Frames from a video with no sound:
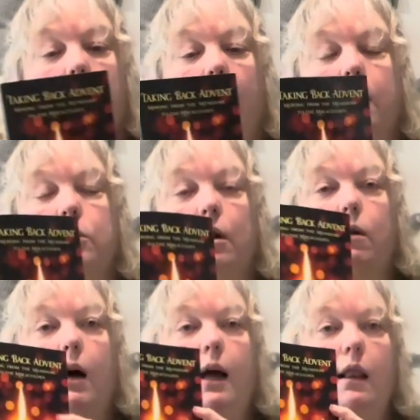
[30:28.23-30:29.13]
And
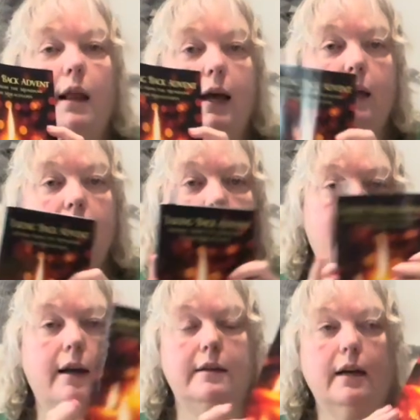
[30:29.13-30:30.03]
so I like
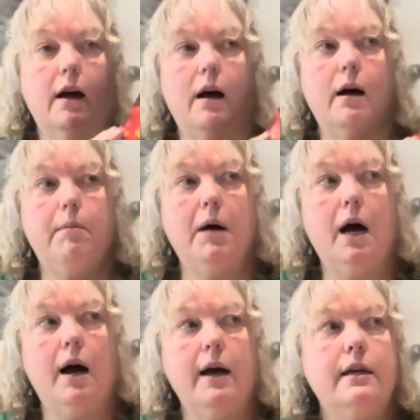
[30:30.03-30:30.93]
that.
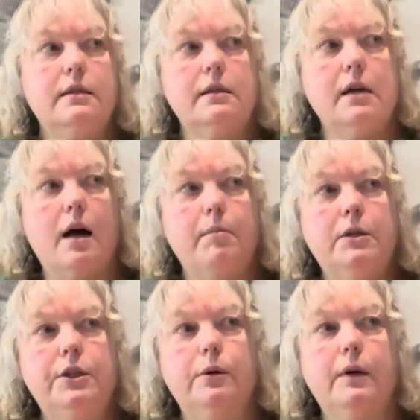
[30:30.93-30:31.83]
I
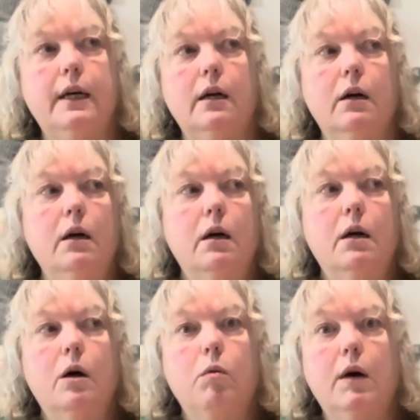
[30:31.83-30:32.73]
stopped doing
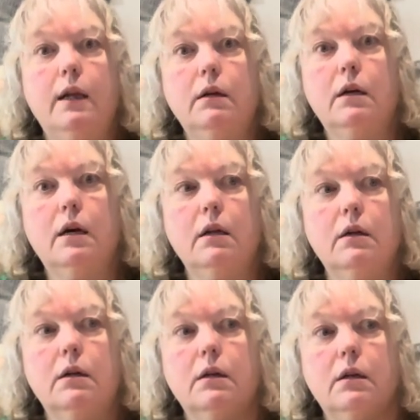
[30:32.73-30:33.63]
wild
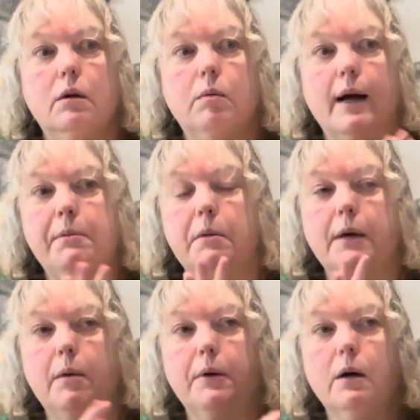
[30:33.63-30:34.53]
colored wrapping
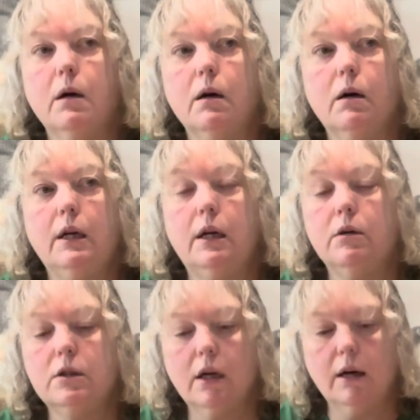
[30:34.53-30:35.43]
paper
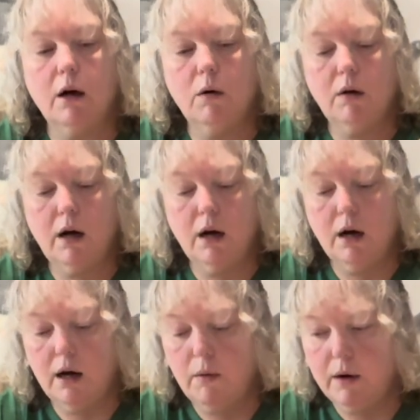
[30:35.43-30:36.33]
years ago.
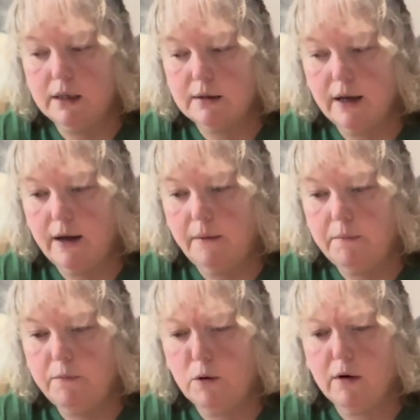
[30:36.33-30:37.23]
I want to say
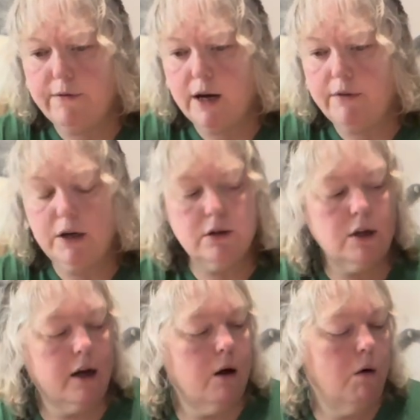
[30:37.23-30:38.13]
4 or 5 years
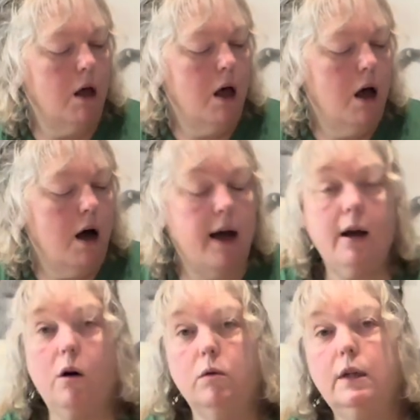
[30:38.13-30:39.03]
ago. I
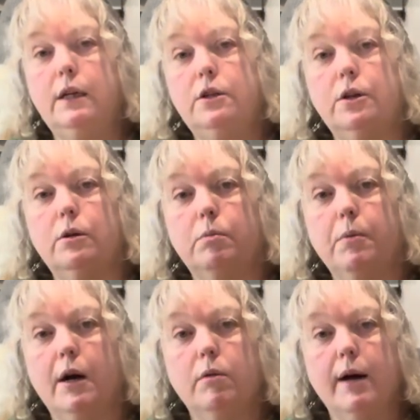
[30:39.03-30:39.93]
only do
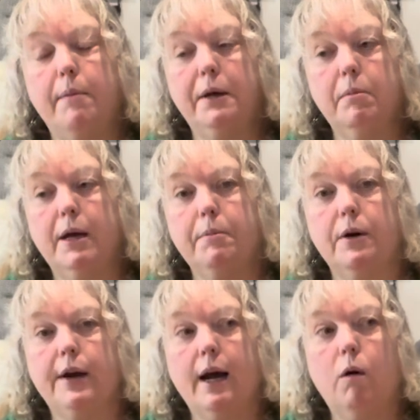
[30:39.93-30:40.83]
brown wrapping
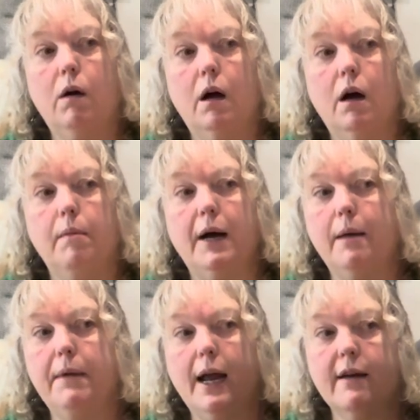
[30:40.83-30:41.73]
paper now.
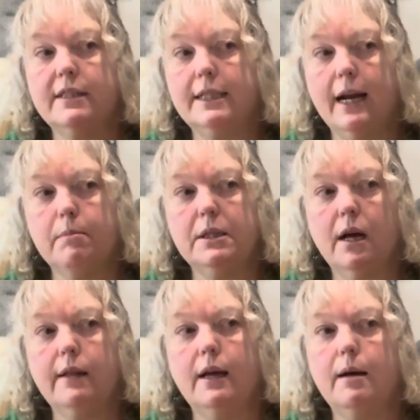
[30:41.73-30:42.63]
I may have stamps
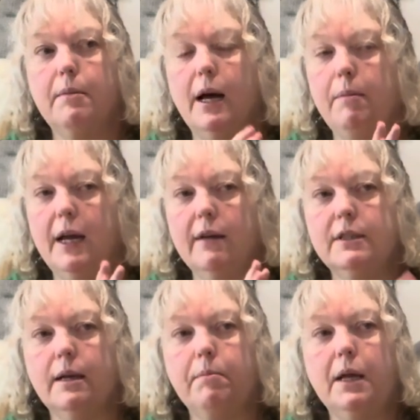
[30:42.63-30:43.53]
on them, I may have
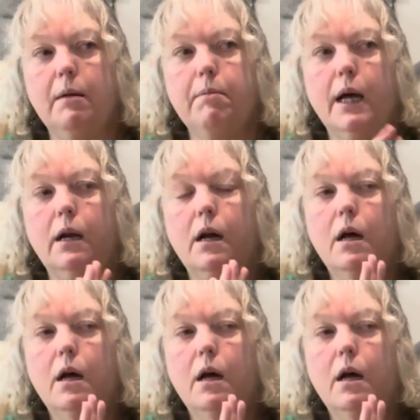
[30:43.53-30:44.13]
something, but